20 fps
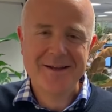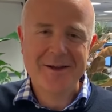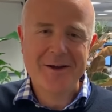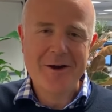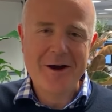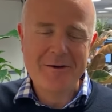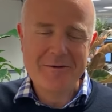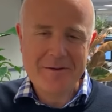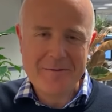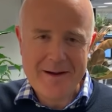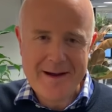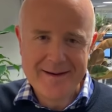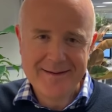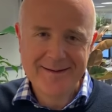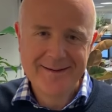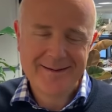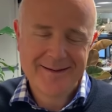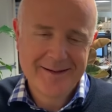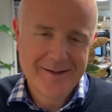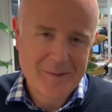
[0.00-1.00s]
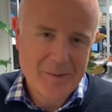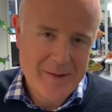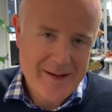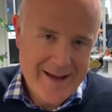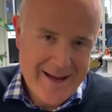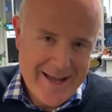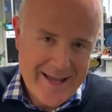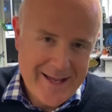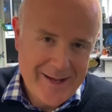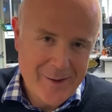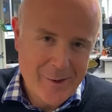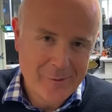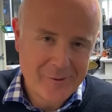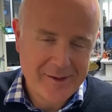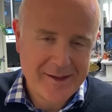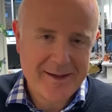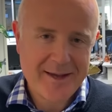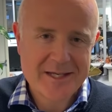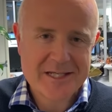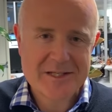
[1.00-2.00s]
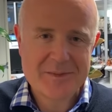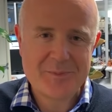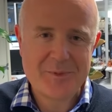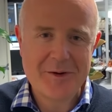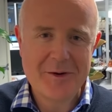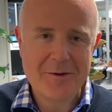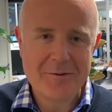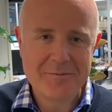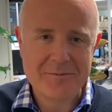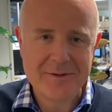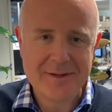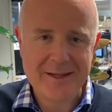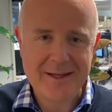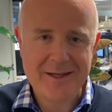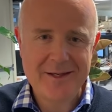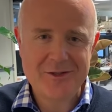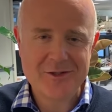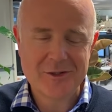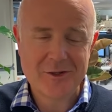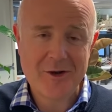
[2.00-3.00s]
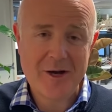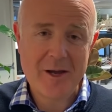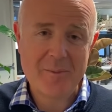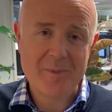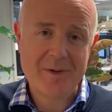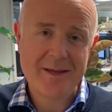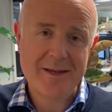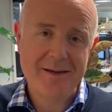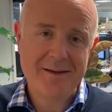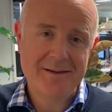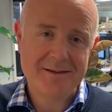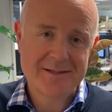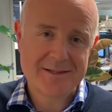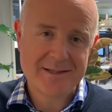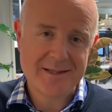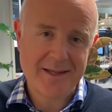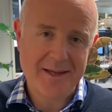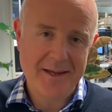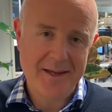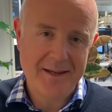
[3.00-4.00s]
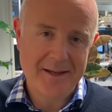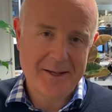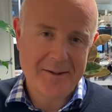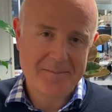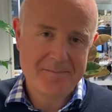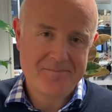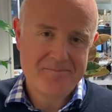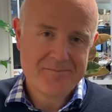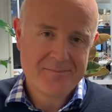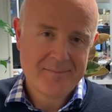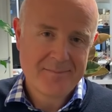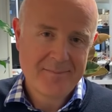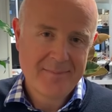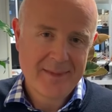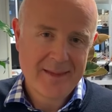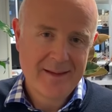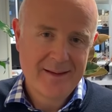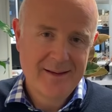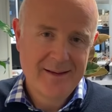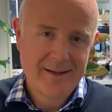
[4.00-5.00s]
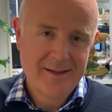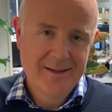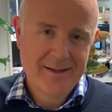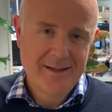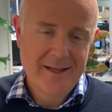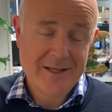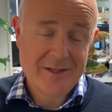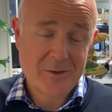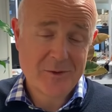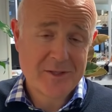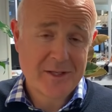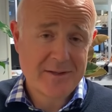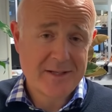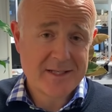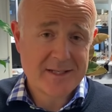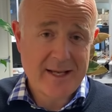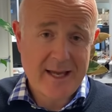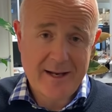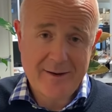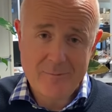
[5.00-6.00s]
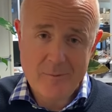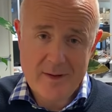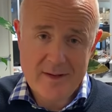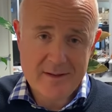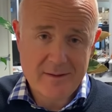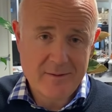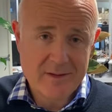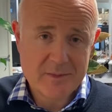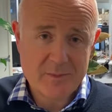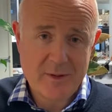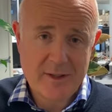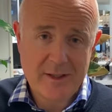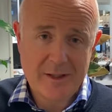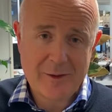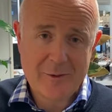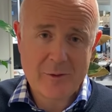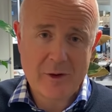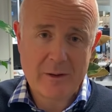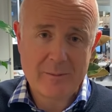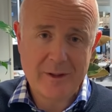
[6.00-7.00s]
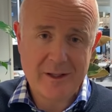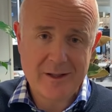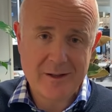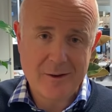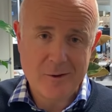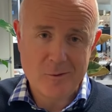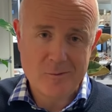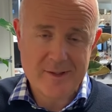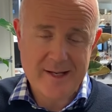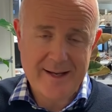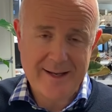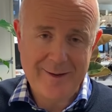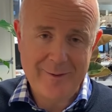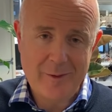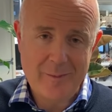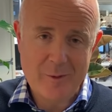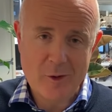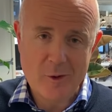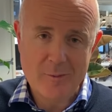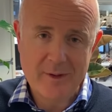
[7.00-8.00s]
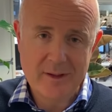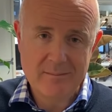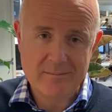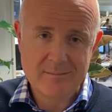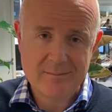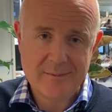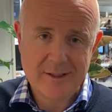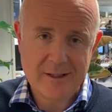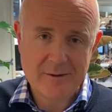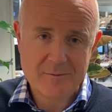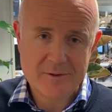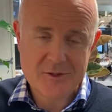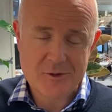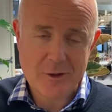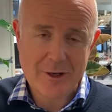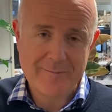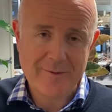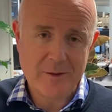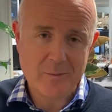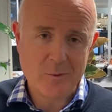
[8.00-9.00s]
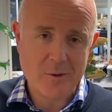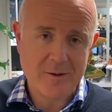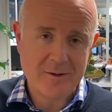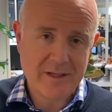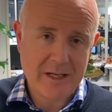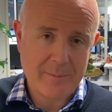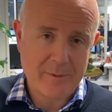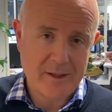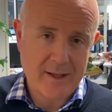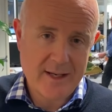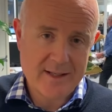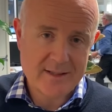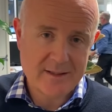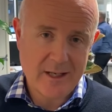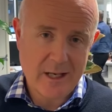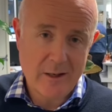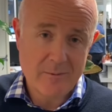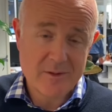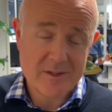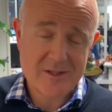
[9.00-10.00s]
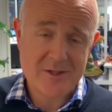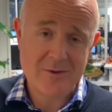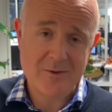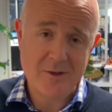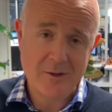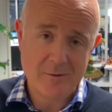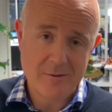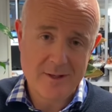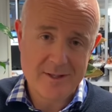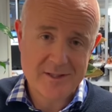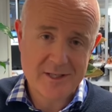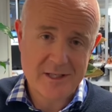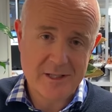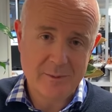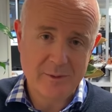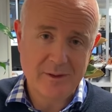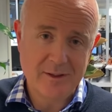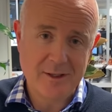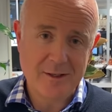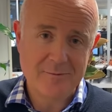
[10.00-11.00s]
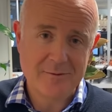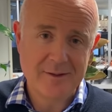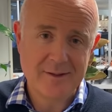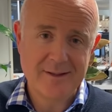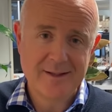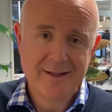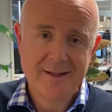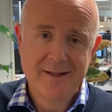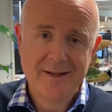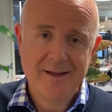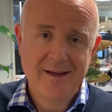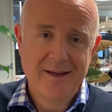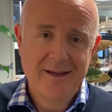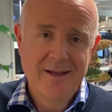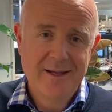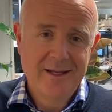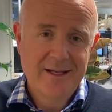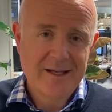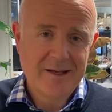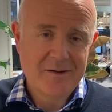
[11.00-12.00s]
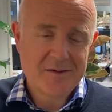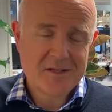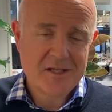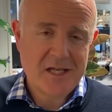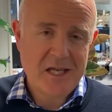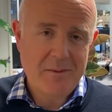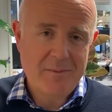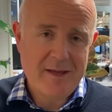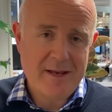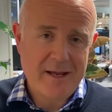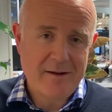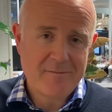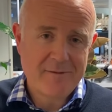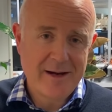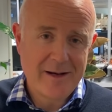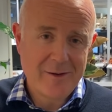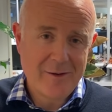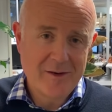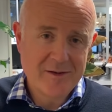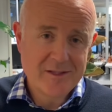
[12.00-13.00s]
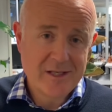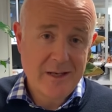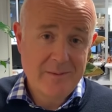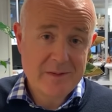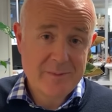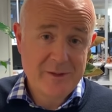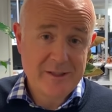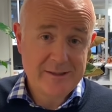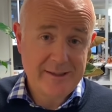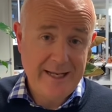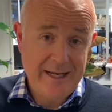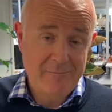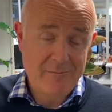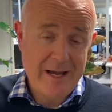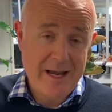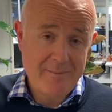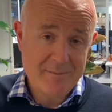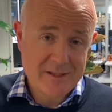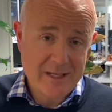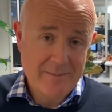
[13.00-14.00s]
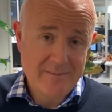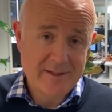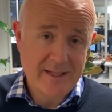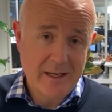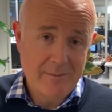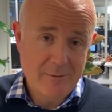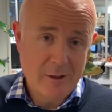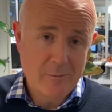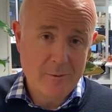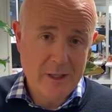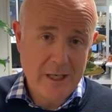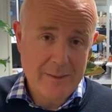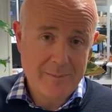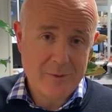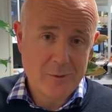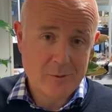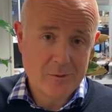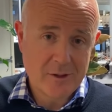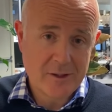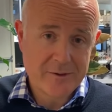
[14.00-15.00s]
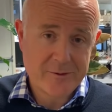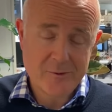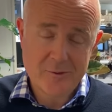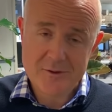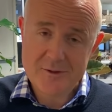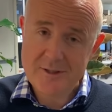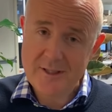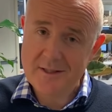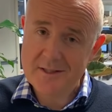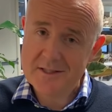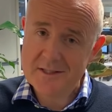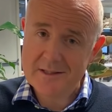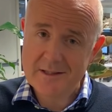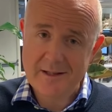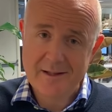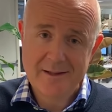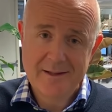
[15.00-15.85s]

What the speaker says: Hi everyone, we are on the cusp of the July peak. It's also the start of winter. It's been incredibly cold down here in Melbourne. I was driving to work a couple of days ago. It was 2 degrees, can you believe? And I was thinking about our frontline teams, particularly our ramp teams out at Melbourne Airport, and I thought, gee, this is